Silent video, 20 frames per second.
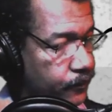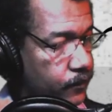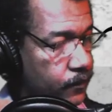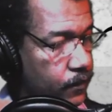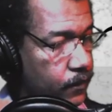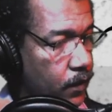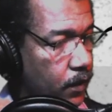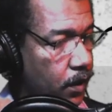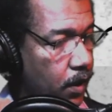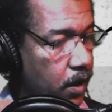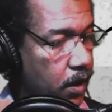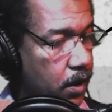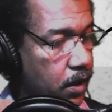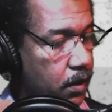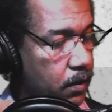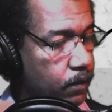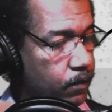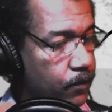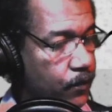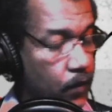you
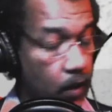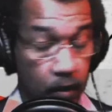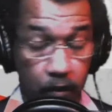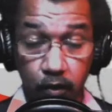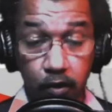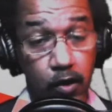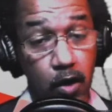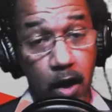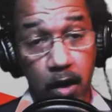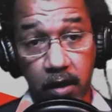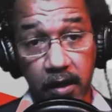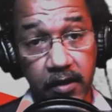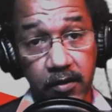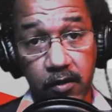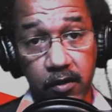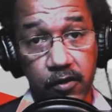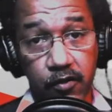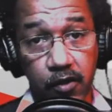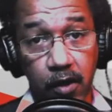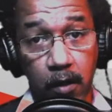can call into the
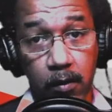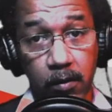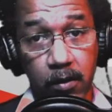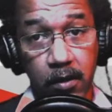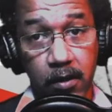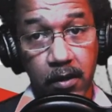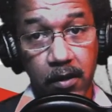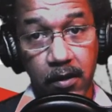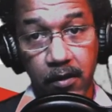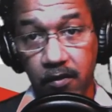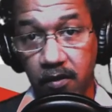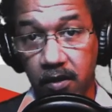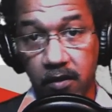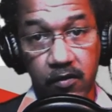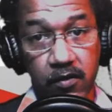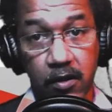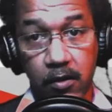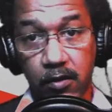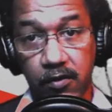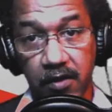show,
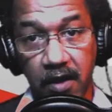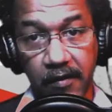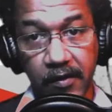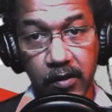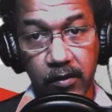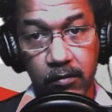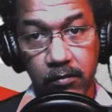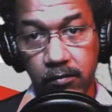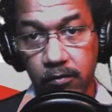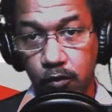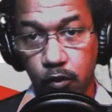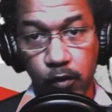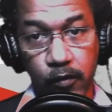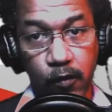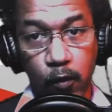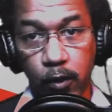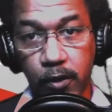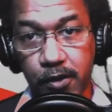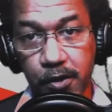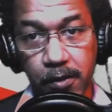
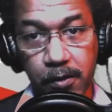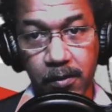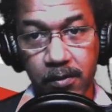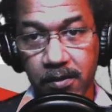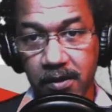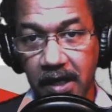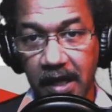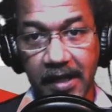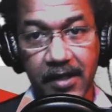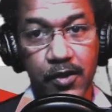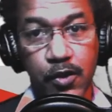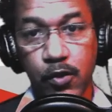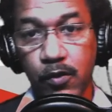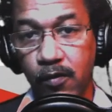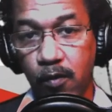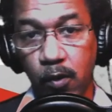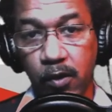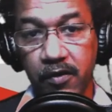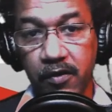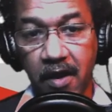
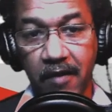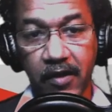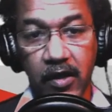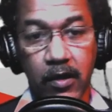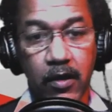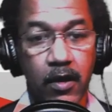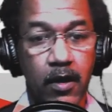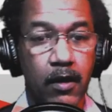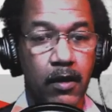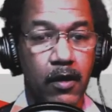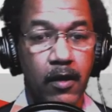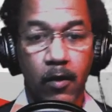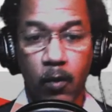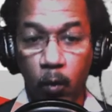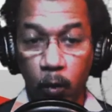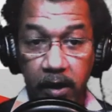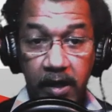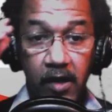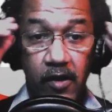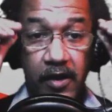607-242-9247. We
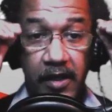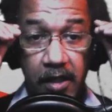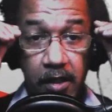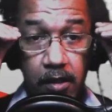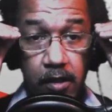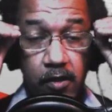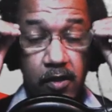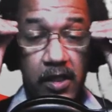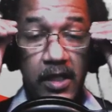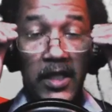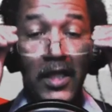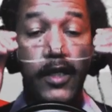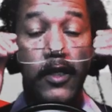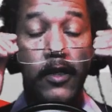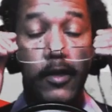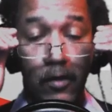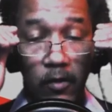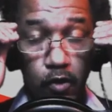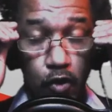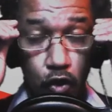are here to hear
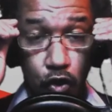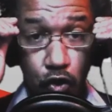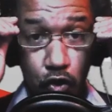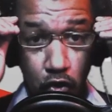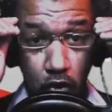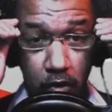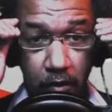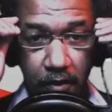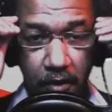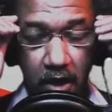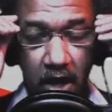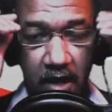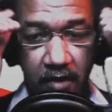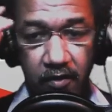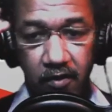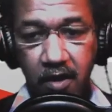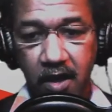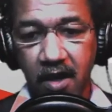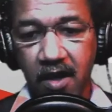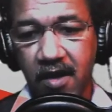your thoughts.
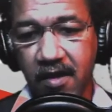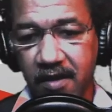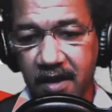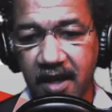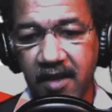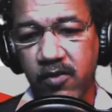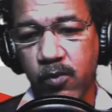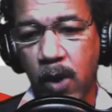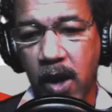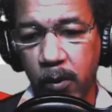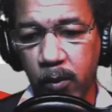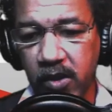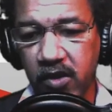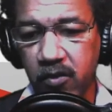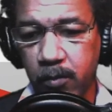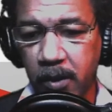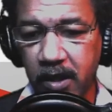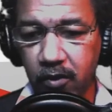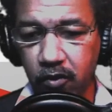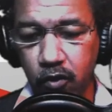That's why we
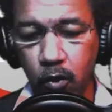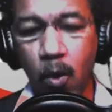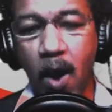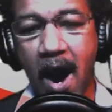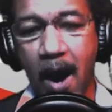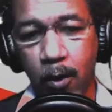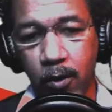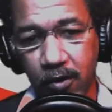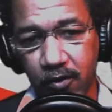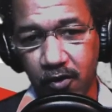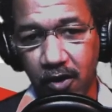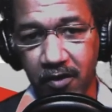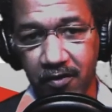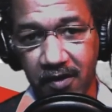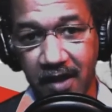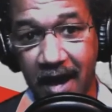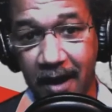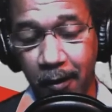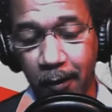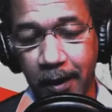spend 2 hours on
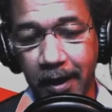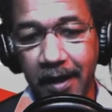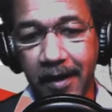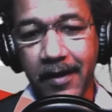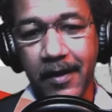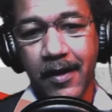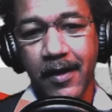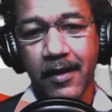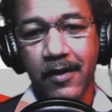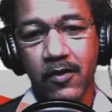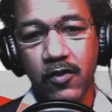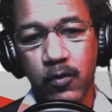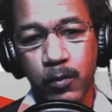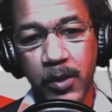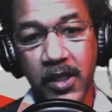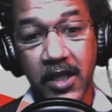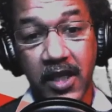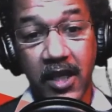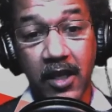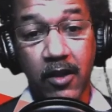Saturday
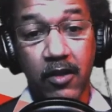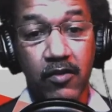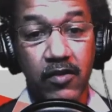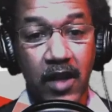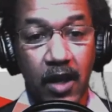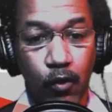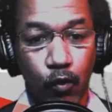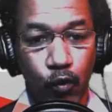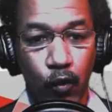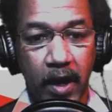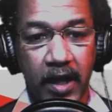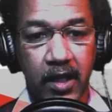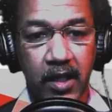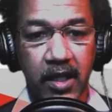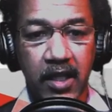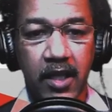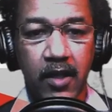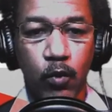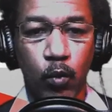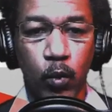speaking directly
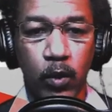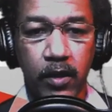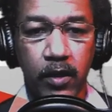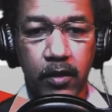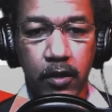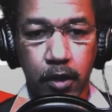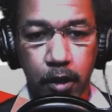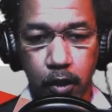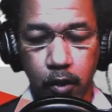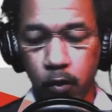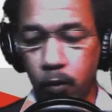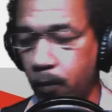with you.